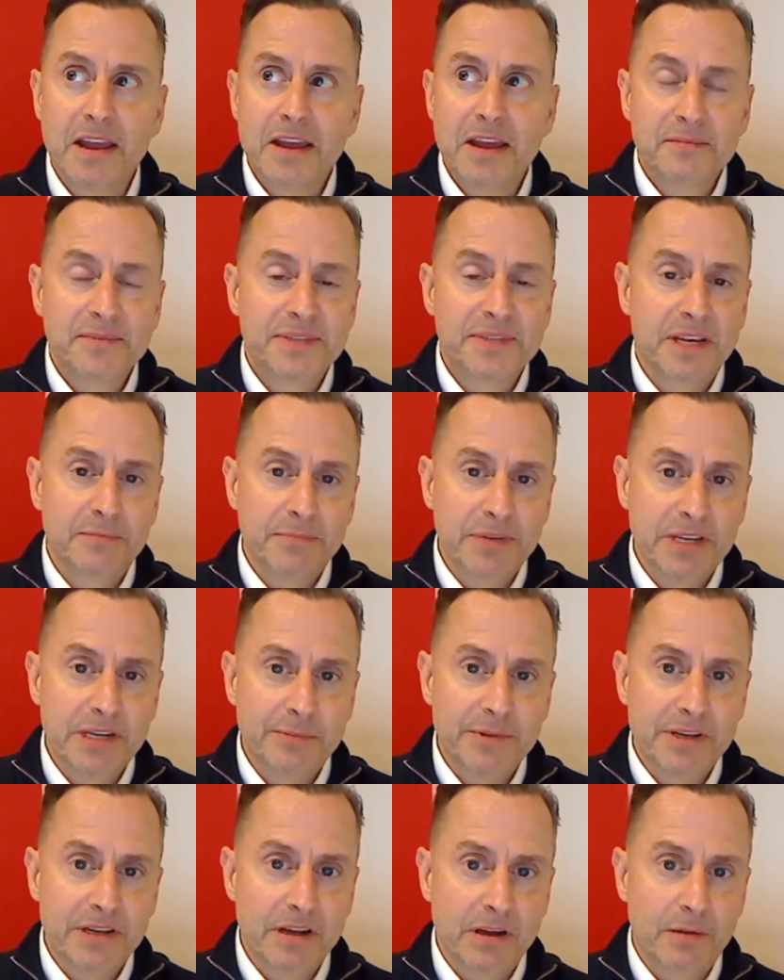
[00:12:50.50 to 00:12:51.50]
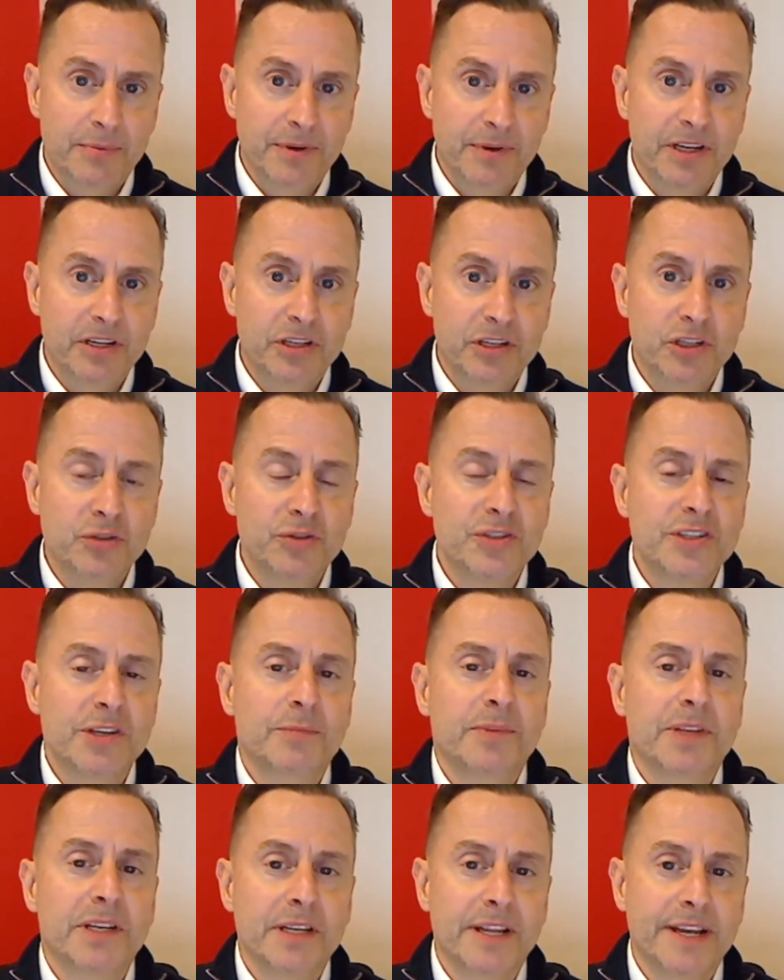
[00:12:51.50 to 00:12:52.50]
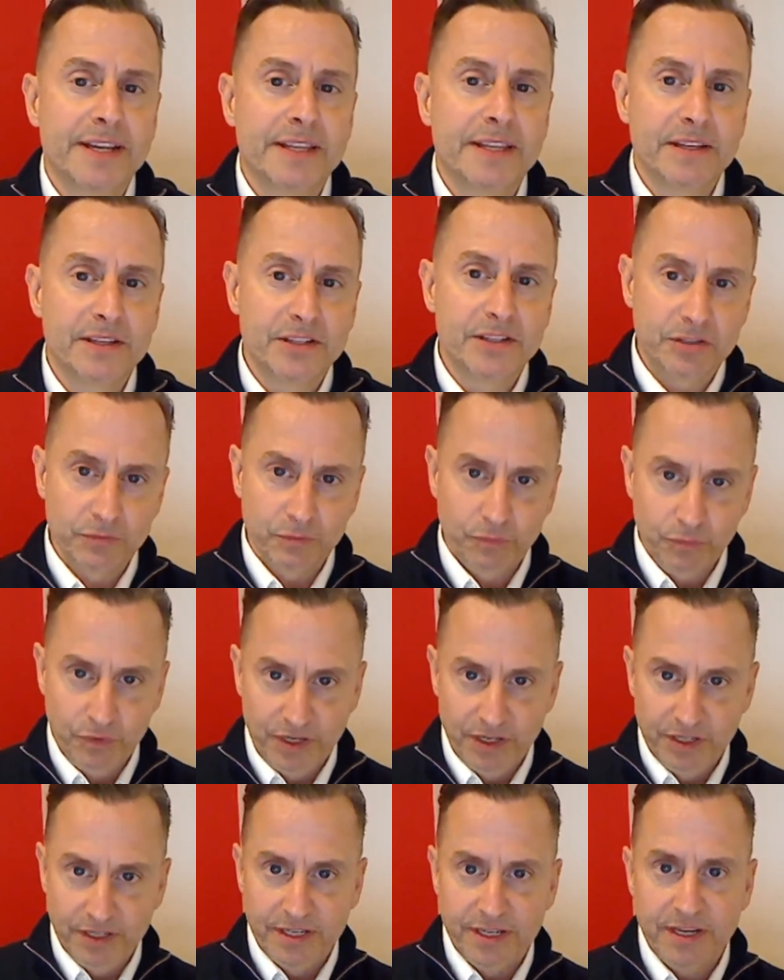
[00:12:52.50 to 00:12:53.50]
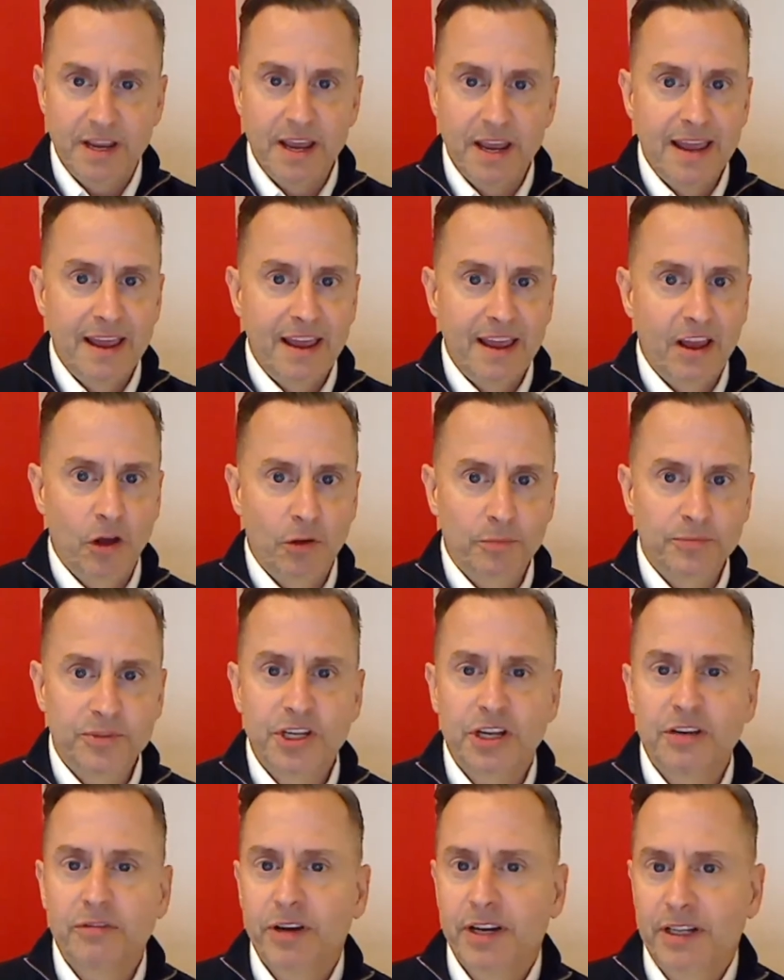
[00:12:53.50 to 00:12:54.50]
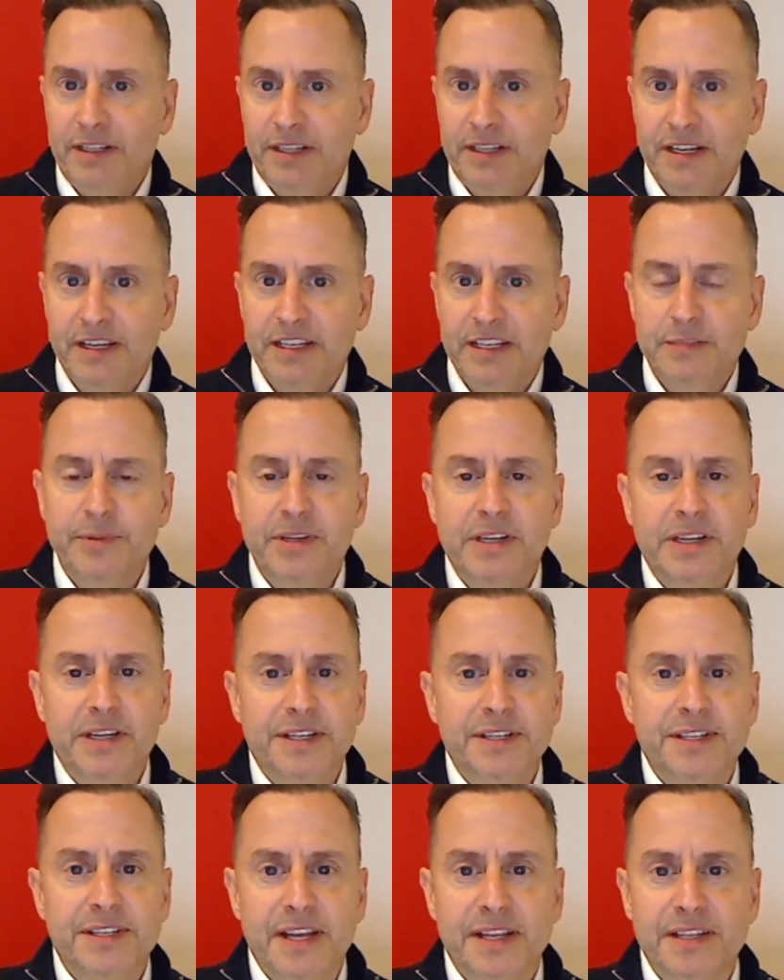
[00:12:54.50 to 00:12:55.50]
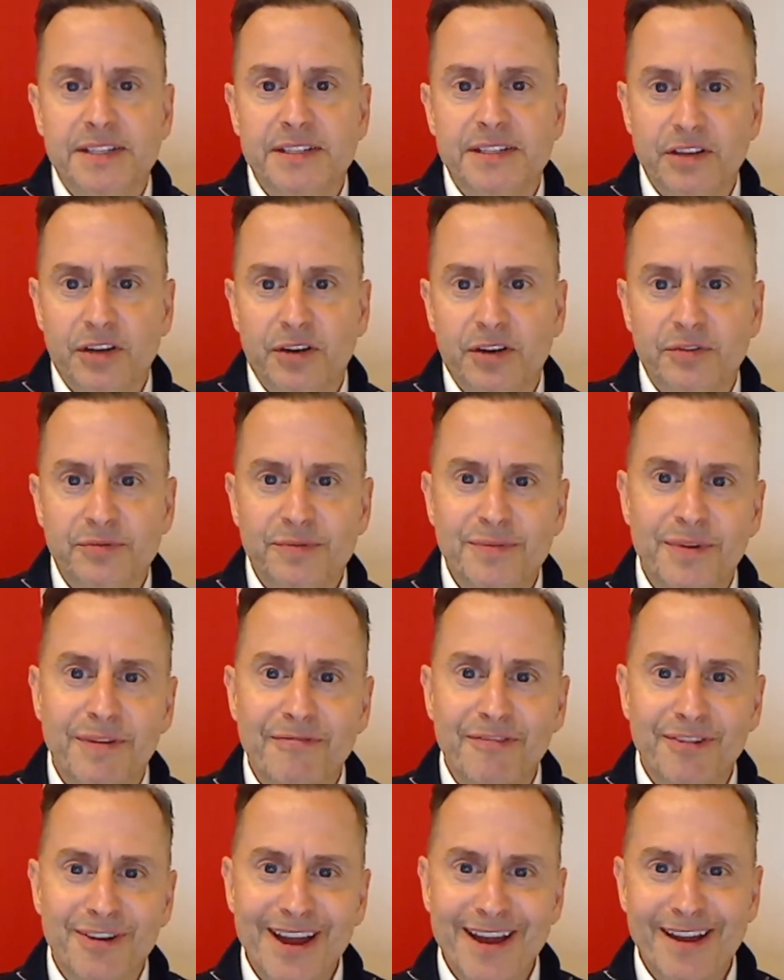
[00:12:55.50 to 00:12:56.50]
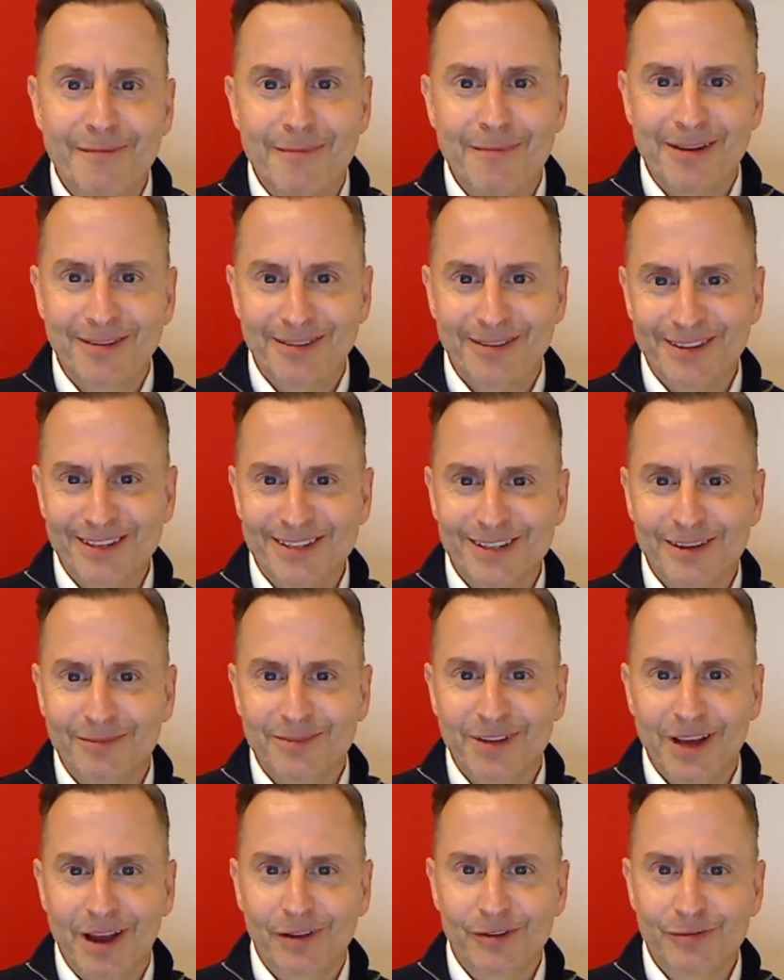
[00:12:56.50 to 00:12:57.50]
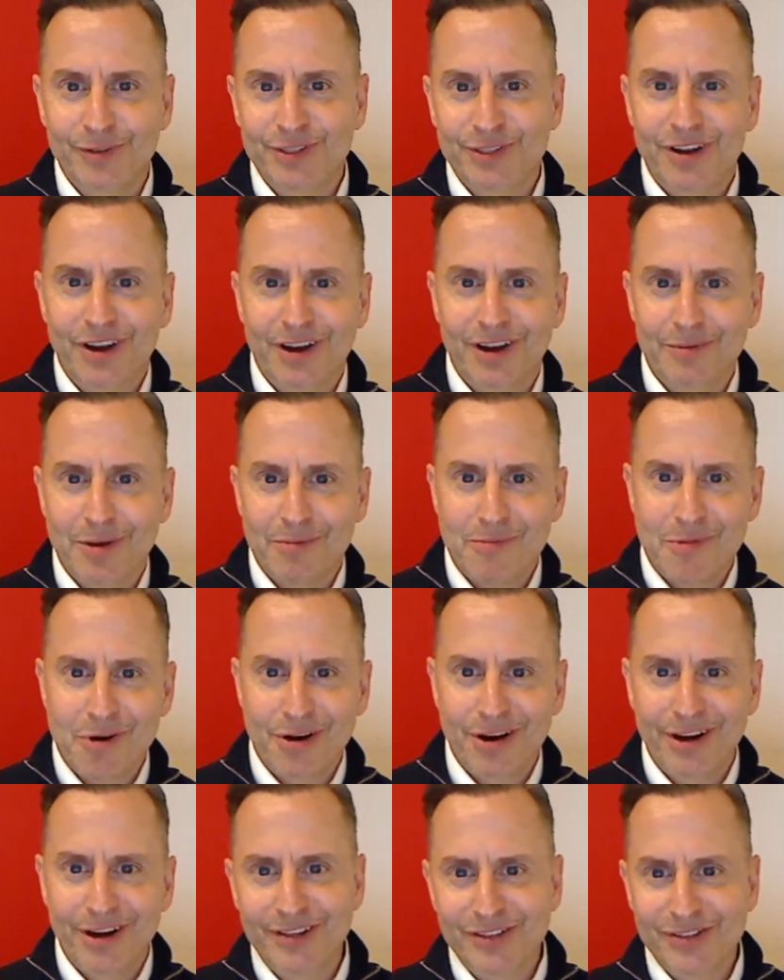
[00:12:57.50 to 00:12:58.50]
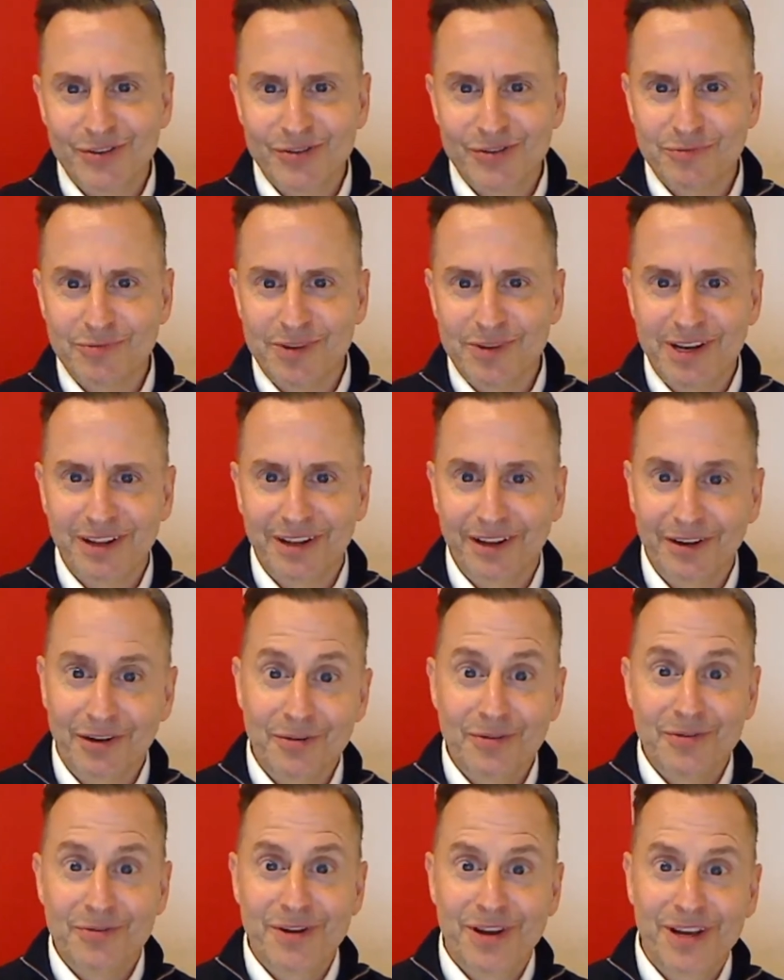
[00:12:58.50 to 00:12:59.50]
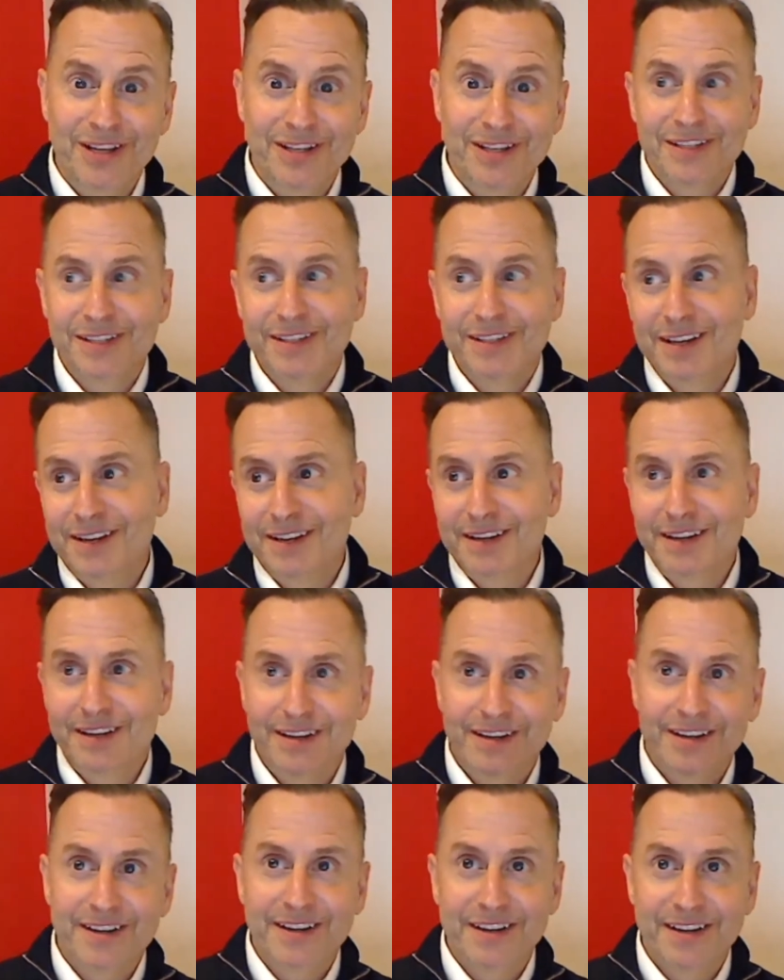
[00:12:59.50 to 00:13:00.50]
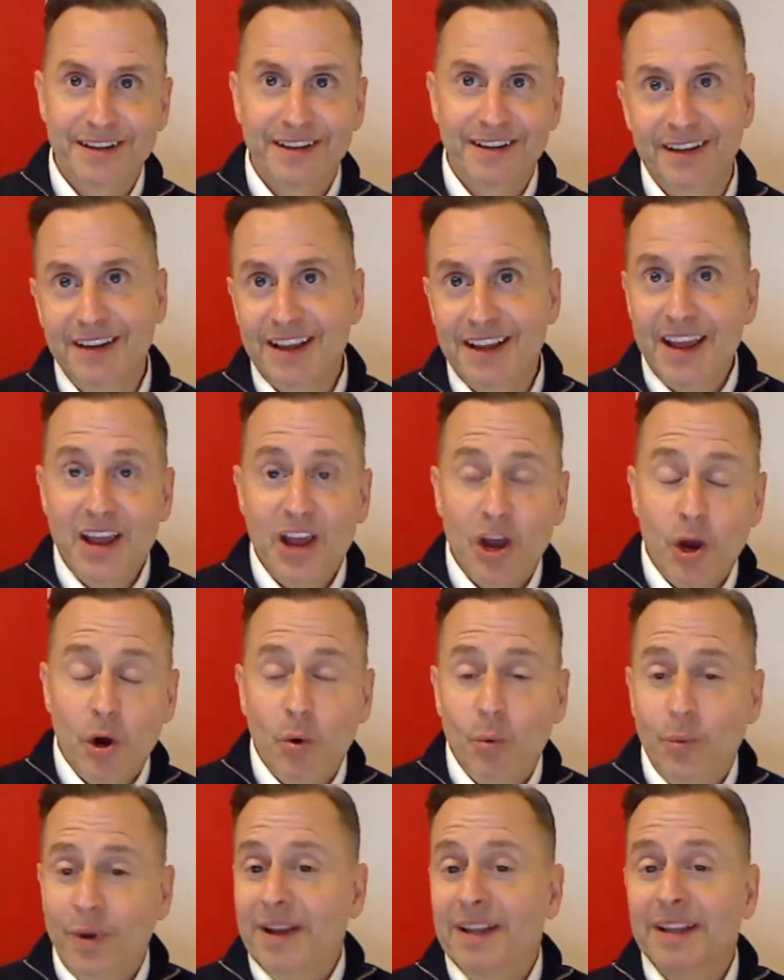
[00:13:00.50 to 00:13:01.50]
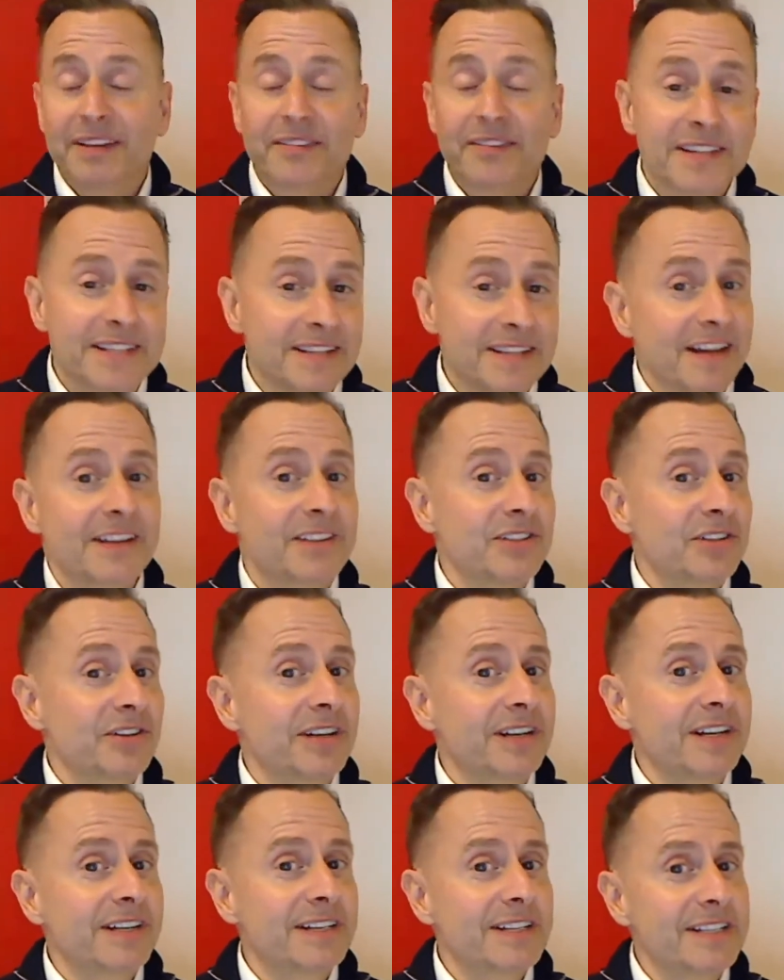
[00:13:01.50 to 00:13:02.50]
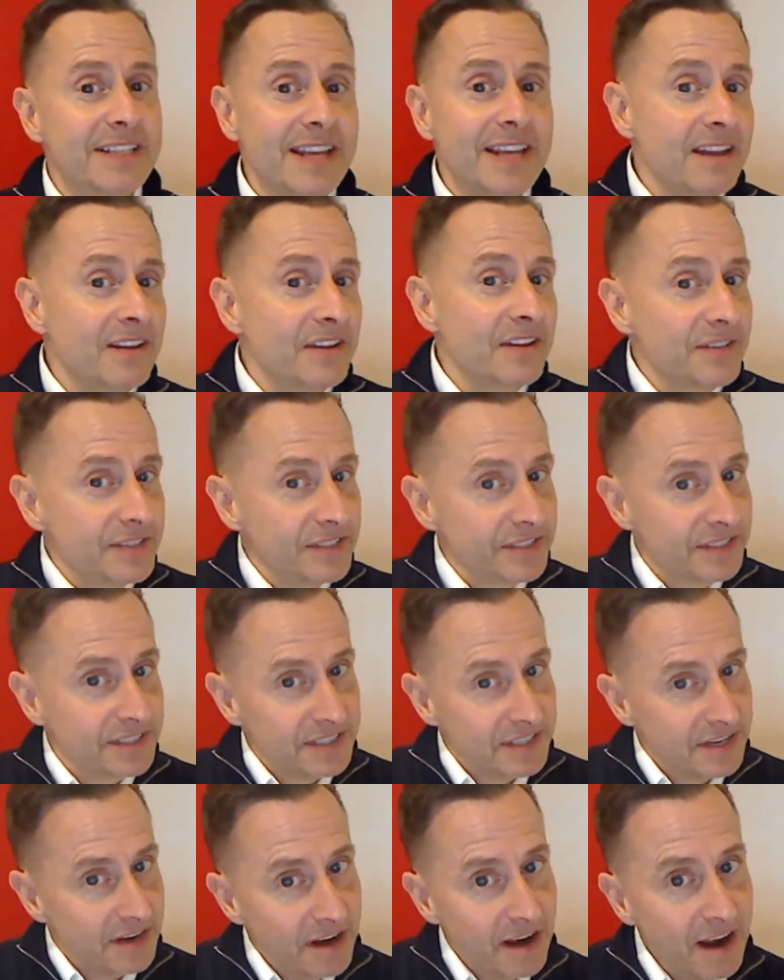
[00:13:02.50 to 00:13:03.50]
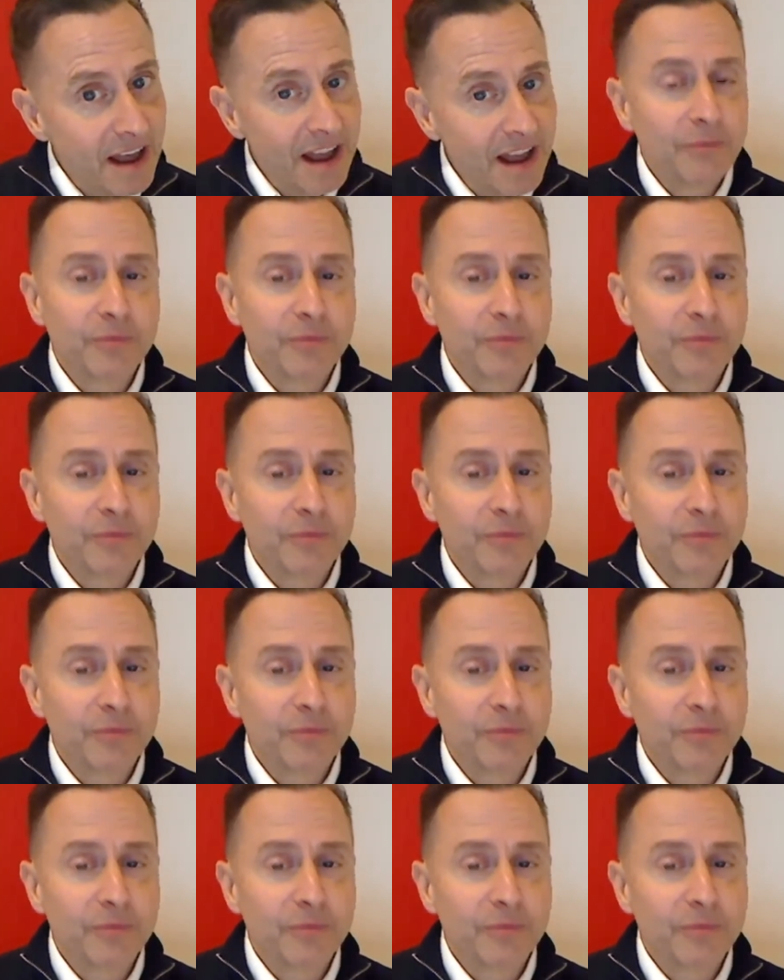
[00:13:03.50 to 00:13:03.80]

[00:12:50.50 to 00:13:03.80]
say a B2B company do something like this to really help generate leads? Because that's, you know, we forget about this sometimes when we talk about marketing and social media, like, oh, hits and da-da-da-da-da, and like, well, if it's not turning into sales, it's not